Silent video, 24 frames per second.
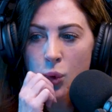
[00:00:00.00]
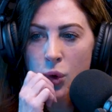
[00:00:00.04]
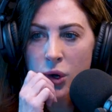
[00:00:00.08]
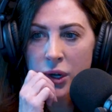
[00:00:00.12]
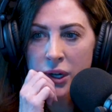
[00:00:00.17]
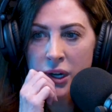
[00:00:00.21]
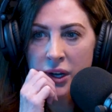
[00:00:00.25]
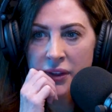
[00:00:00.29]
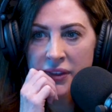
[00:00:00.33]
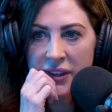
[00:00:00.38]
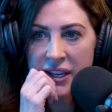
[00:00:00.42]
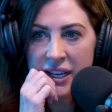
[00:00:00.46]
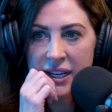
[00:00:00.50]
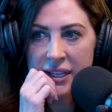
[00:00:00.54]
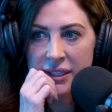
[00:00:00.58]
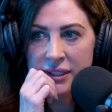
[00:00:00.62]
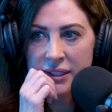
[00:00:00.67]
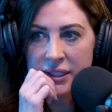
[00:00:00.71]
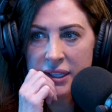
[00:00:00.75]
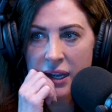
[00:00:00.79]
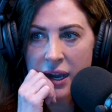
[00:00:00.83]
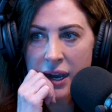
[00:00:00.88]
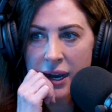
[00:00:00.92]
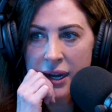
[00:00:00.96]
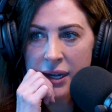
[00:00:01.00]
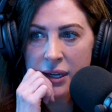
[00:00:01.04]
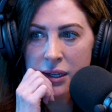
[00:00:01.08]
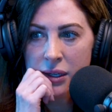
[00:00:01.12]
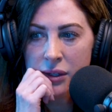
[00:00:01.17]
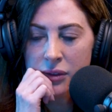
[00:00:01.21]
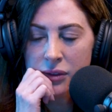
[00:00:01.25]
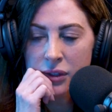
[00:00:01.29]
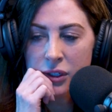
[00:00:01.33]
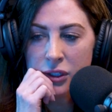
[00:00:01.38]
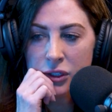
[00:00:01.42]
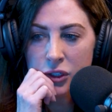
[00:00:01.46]
wood on the
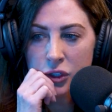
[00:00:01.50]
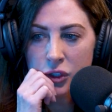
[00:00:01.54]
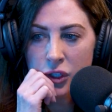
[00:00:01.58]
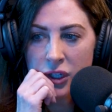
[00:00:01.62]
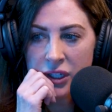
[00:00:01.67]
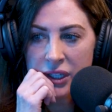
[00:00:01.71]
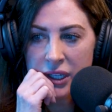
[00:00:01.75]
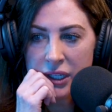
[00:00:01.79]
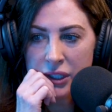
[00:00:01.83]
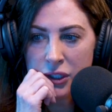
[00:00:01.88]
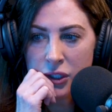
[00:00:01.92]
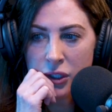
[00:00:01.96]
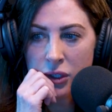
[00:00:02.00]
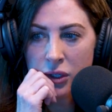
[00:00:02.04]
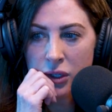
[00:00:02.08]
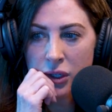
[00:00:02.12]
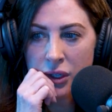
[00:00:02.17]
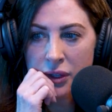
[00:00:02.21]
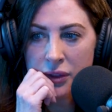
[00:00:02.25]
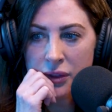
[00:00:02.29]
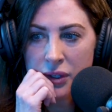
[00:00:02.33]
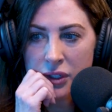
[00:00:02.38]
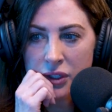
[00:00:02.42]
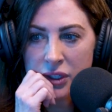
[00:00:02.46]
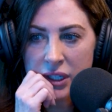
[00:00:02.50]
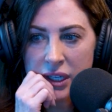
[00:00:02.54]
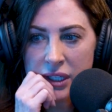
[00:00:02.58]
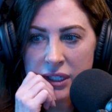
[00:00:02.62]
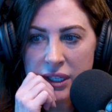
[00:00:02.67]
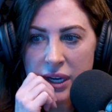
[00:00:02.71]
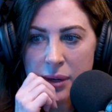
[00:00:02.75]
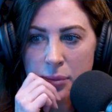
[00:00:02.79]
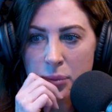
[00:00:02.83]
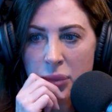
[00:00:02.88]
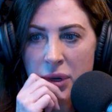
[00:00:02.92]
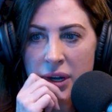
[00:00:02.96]
inside, there's traditional and there's
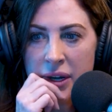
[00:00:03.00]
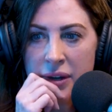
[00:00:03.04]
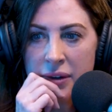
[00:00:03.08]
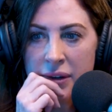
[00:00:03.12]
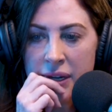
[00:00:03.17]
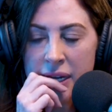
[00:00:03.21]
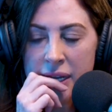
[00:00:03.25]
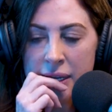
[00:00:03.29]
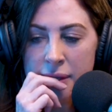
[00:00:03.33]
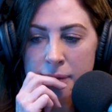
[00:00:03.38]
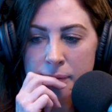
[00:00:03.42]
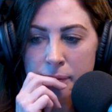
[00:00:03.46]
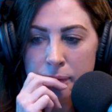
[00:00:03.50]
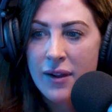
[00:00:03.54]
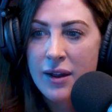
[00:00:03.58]
contemporary.